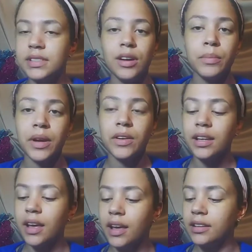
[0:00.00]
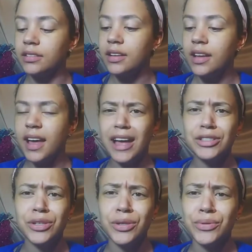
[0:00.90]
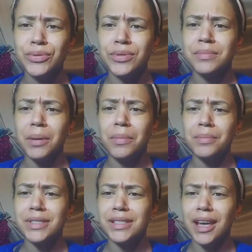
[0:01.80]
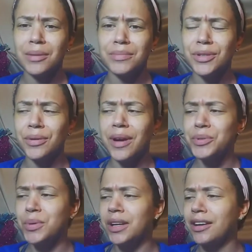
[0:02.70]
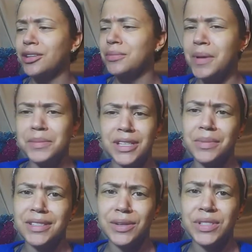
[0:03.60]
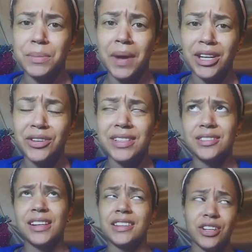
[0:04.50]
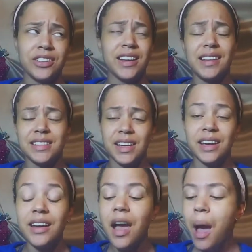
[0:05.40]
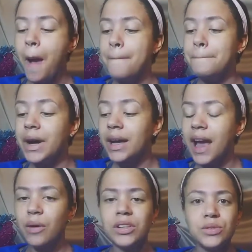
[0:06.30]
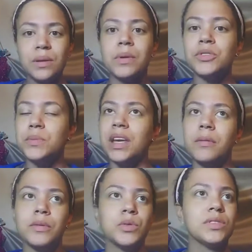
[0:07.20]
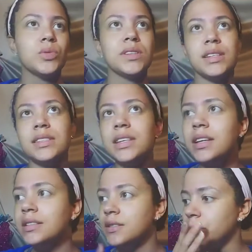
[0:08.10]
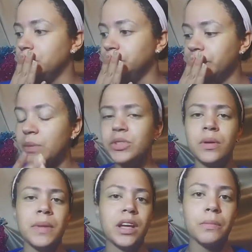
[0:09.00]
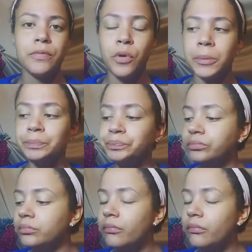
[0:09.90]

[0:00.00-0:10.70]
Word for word: sell Mary Kay, I had to use my mom's name. So I was working under my mom's name because I was a minor until I turned 18. But I was doing people's makeup. I was doing Sweet 16s. I was doing makeup for